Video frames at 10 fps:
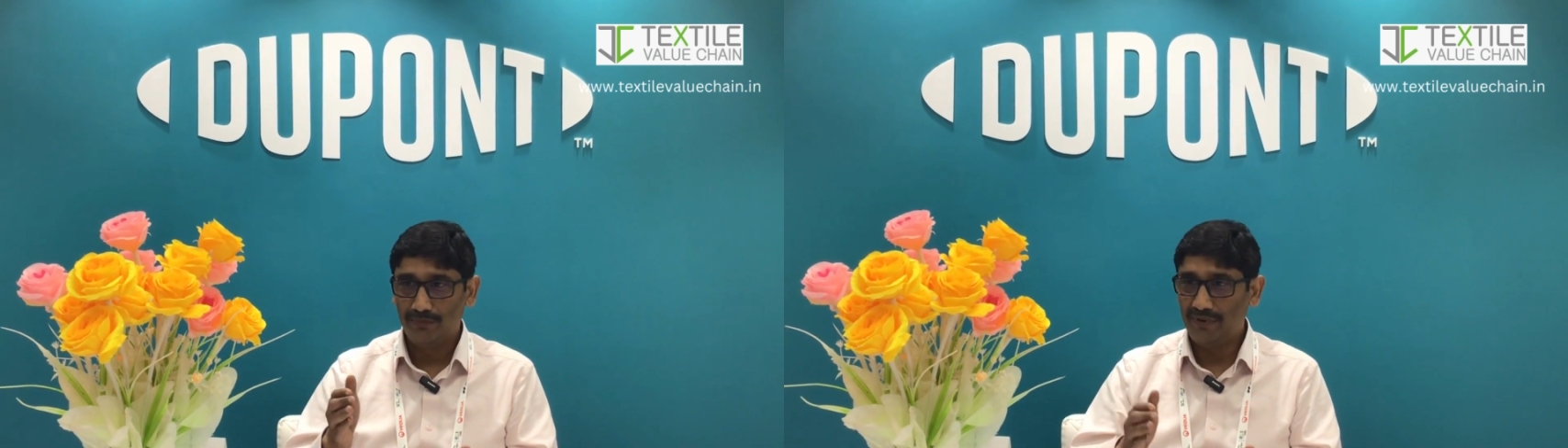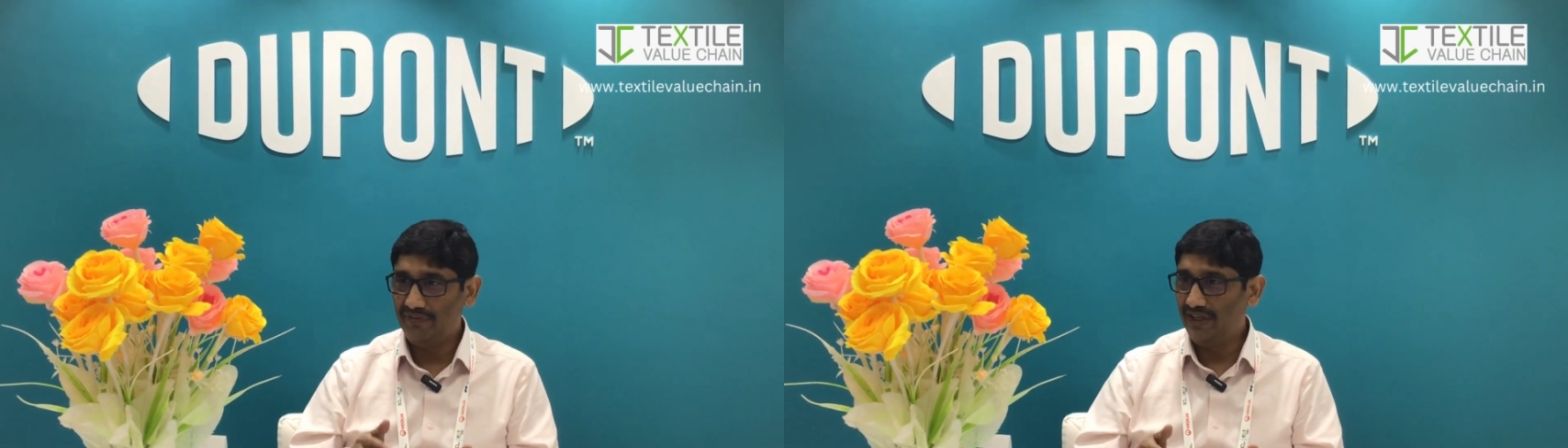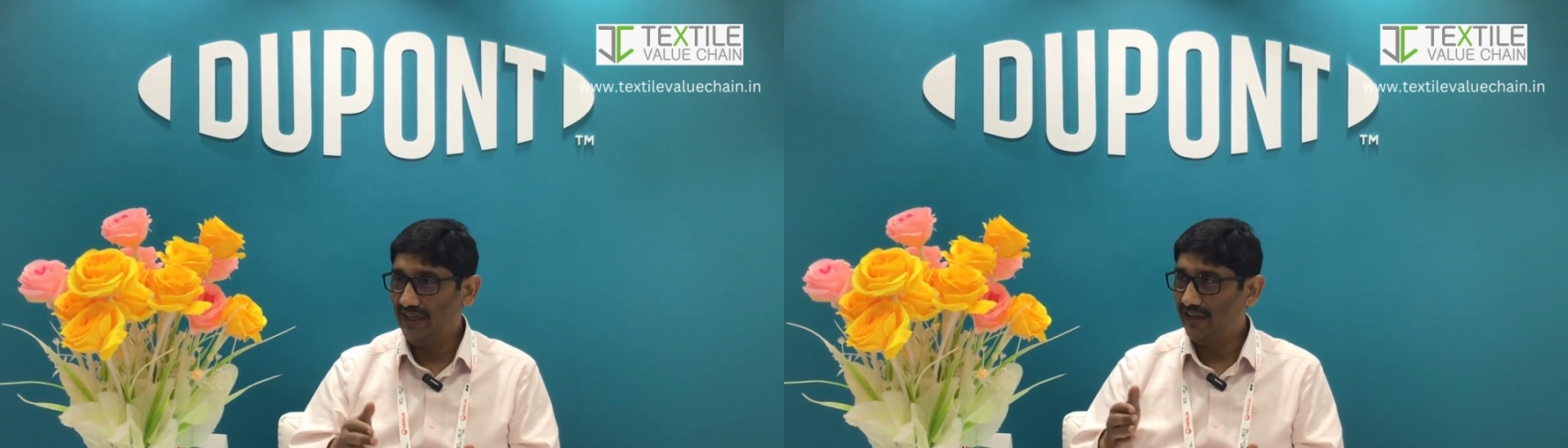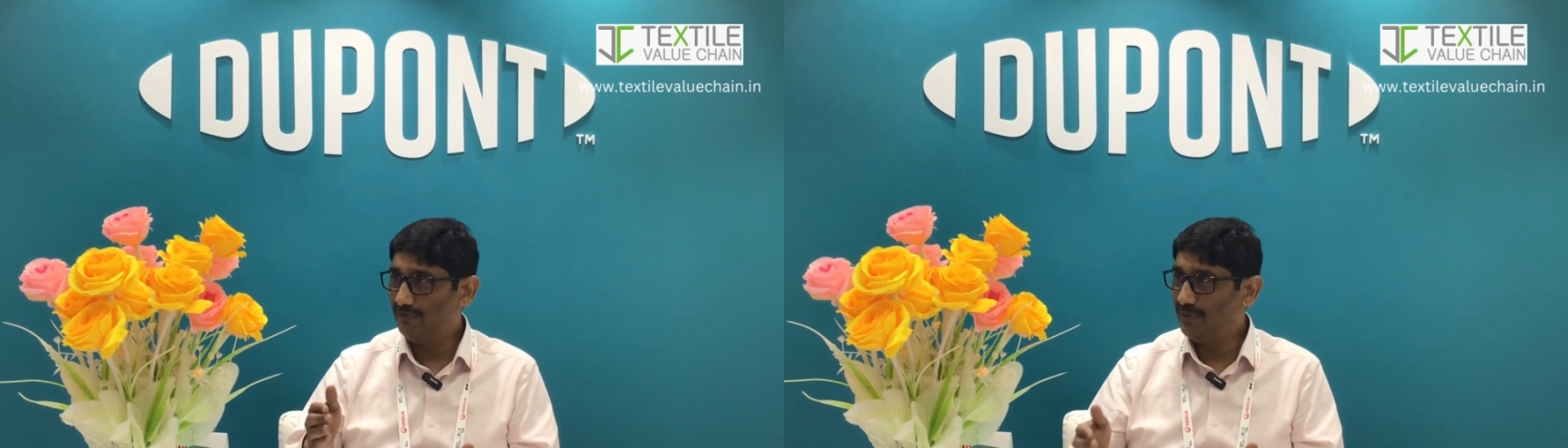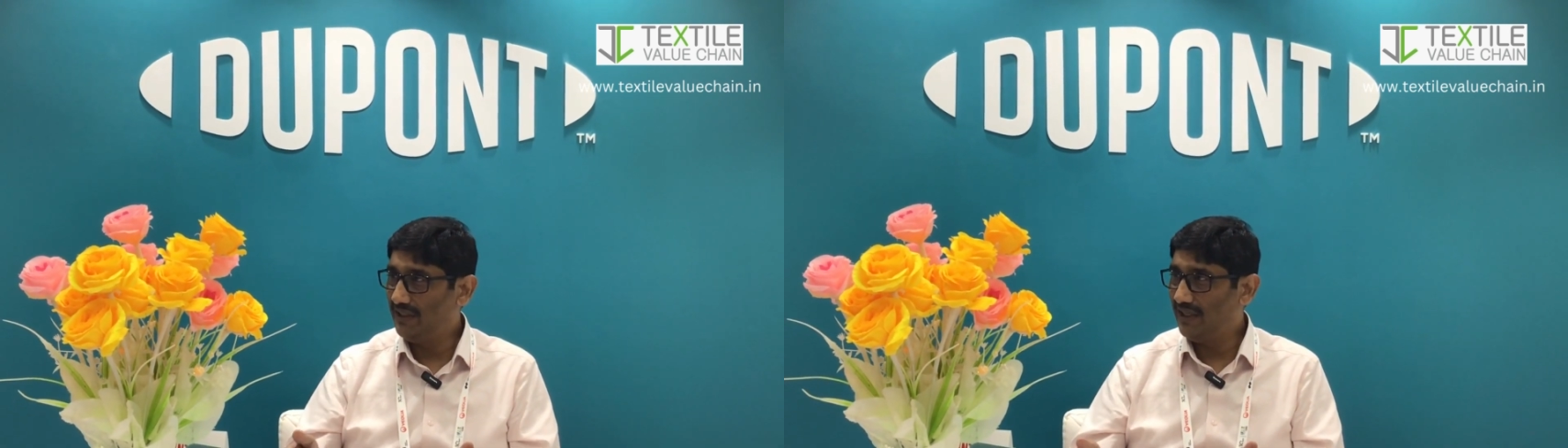
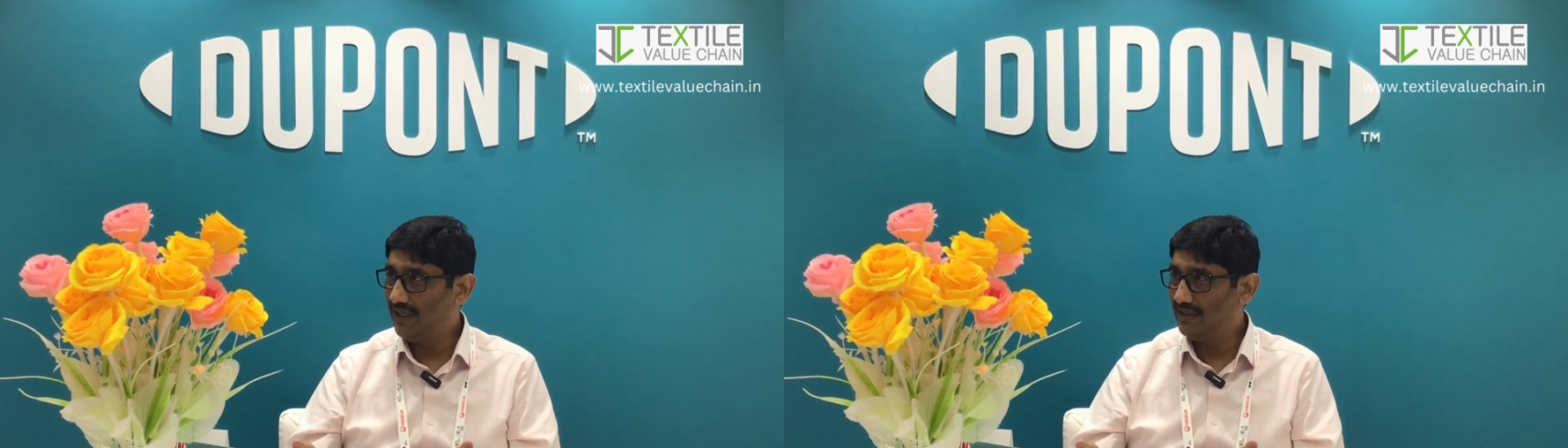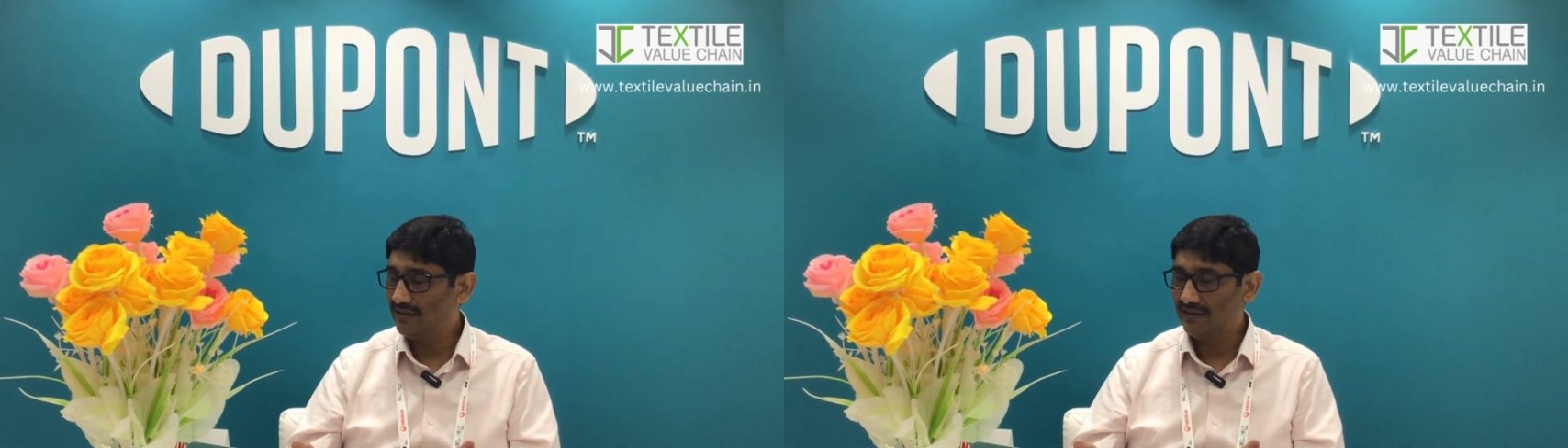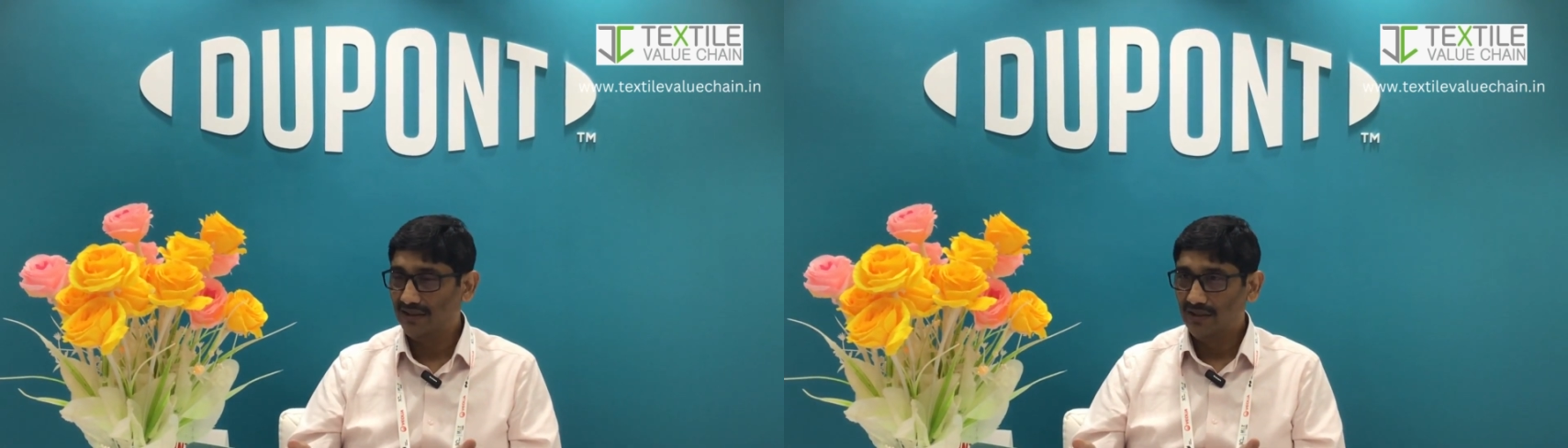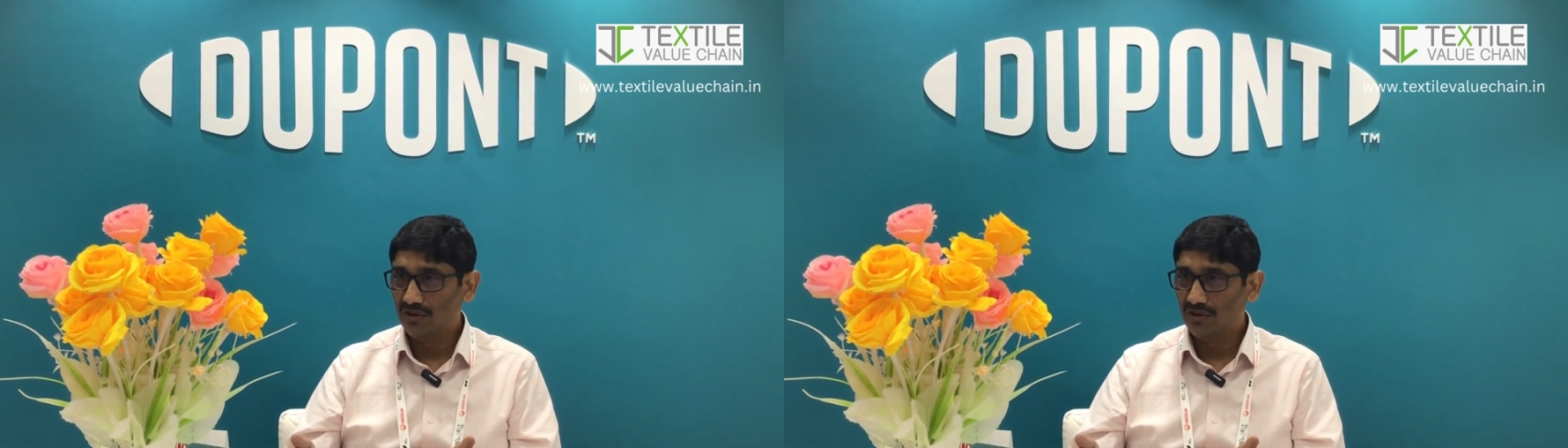PVDF, PES.